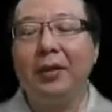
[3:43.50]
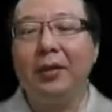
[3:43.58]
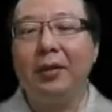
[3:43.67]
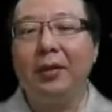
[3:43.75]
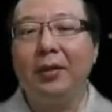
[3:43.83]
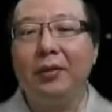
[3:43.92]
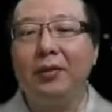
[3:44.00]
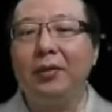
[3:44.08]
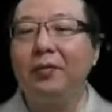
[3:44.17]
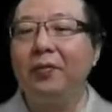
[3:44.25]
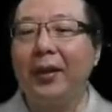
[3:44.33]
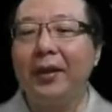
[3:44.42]
You
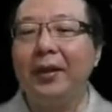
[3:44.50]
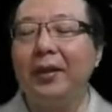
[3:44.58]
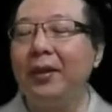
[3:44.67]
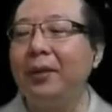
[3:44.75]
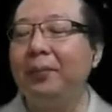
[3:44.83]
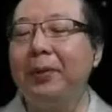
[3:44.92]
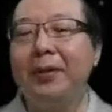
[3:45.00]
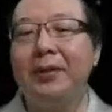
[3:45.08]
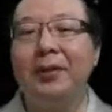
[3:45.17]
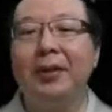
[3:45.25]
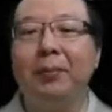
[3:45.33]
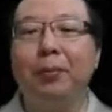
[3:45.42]
still find it in
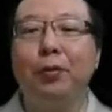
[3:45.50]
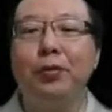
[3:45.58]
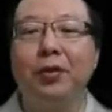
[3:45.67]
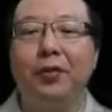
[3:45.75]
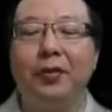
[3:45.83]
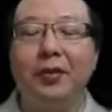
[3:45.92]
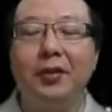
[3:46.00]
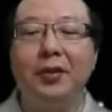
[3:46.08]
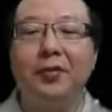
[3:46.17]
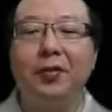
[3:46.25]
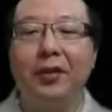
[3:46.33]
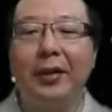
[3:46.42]
places like post offices
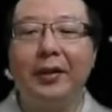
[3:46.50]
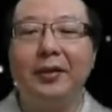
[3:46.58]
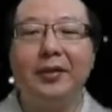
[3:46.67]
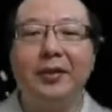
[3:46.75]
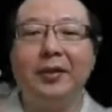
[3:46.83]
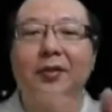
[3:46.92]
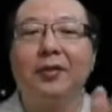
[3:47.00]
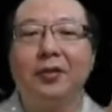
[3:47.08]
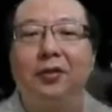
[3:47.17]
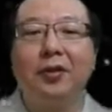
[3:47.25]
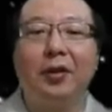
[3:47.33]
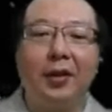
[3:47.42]
for letters. It'll
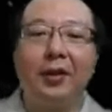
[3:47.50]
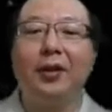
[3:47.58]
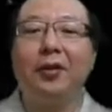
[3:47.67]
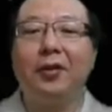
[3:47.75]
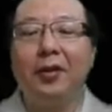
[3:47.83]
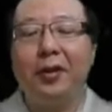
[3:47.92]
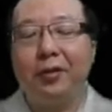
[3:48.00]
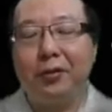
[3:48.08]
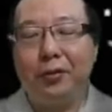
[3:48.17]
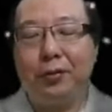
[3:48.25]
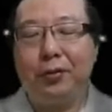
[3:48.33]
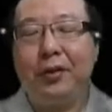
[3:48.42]
sort it according
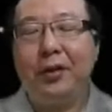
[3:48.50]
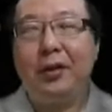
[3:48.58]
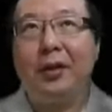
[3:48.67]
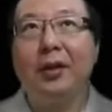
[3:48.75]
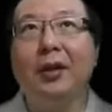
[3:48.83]
to the